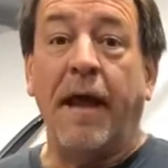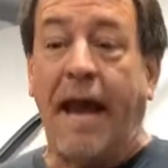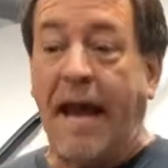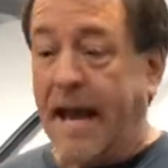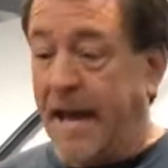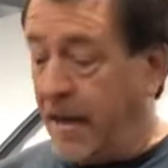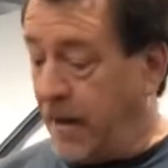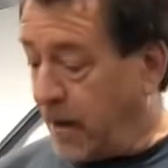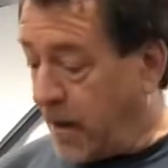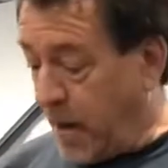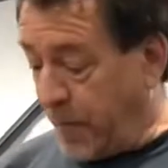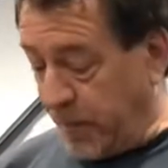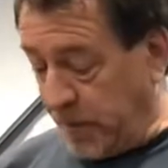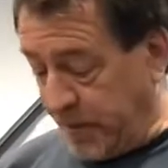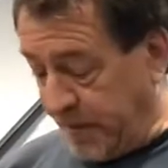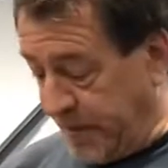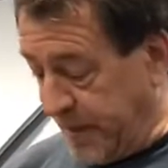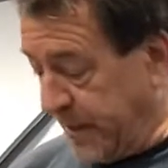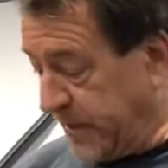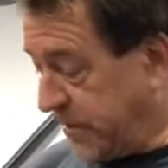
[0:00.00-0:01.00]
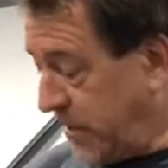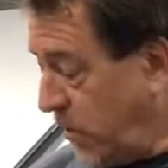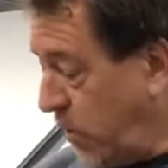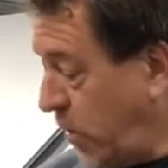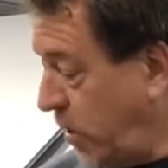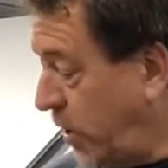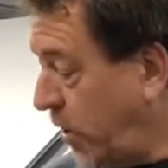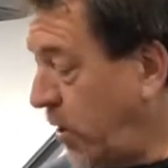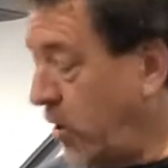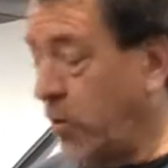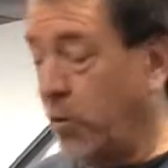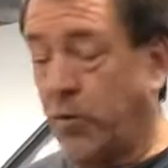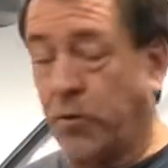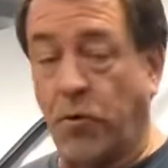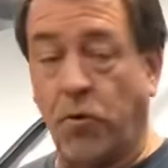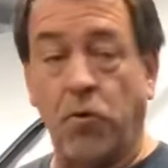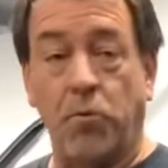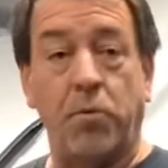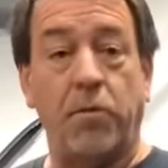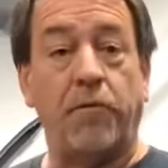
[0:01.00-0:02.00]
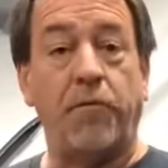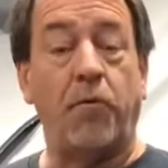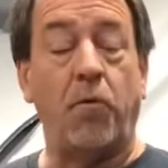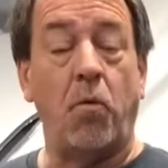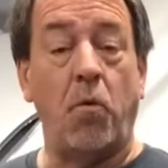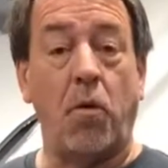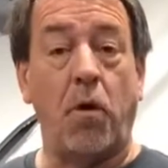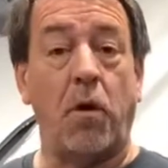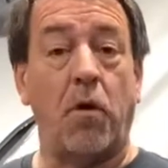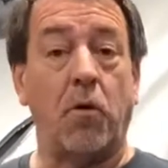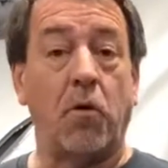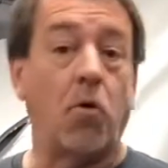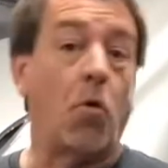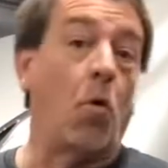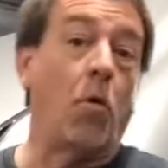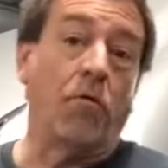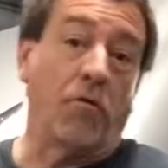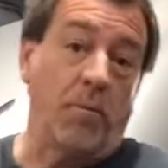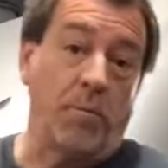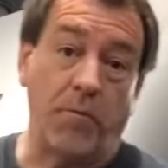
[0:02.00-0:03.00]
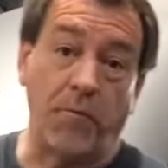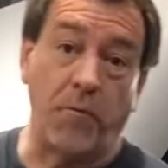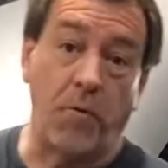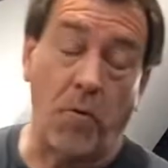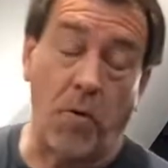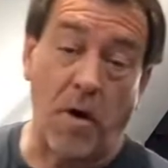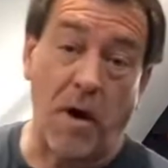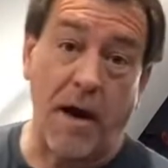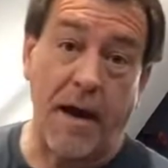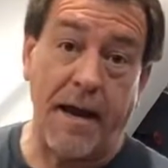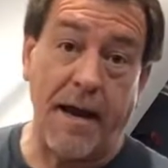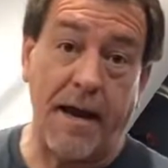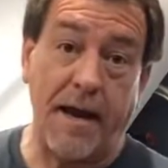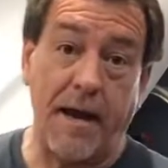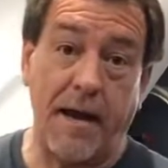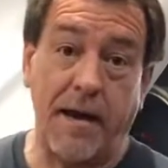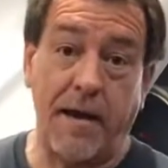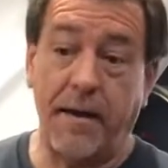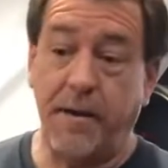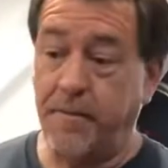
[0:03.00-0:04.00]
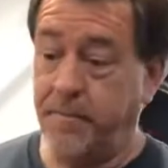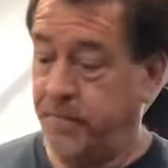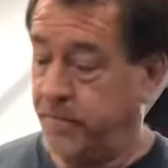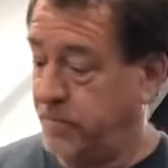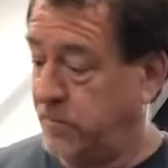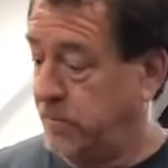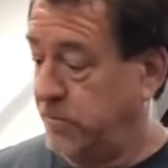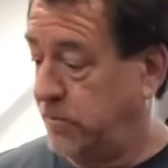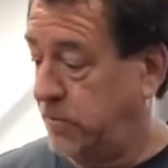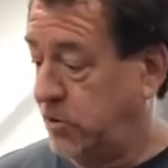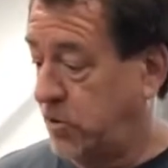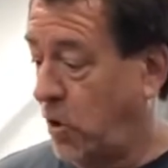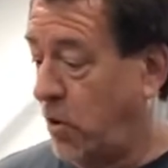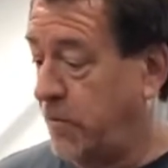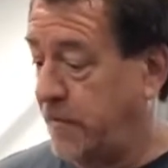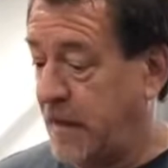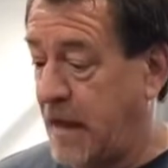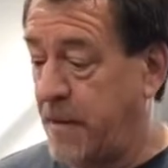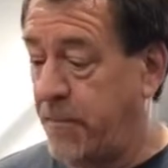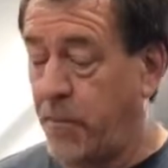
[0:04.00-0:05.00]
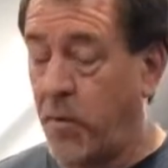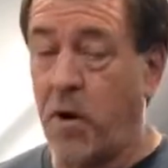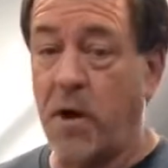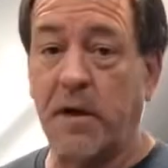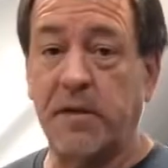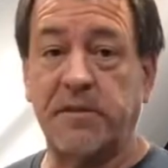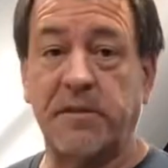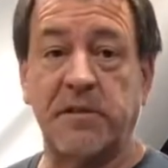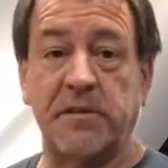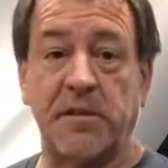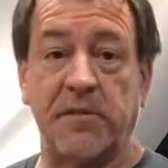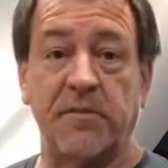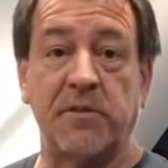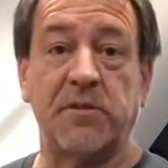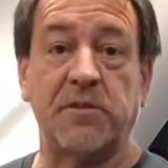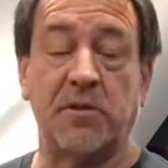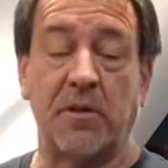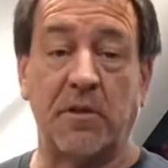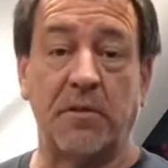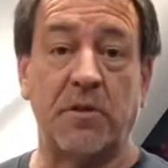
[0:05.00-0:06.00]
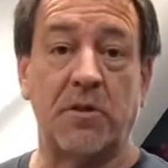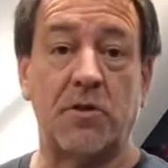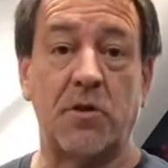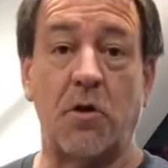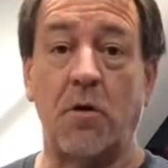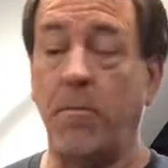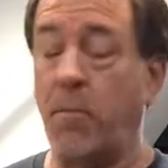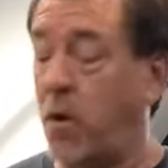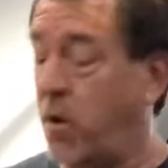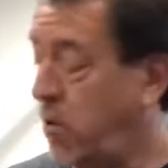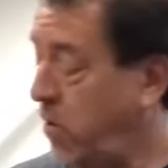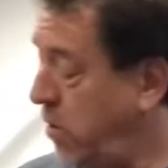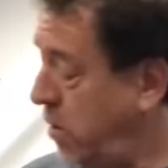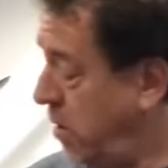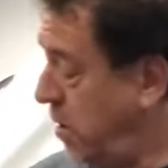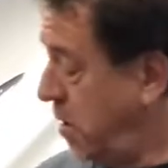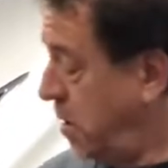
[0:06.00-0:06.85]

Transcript: and a couple of things I wanted to go through before I start that process of installing the turbo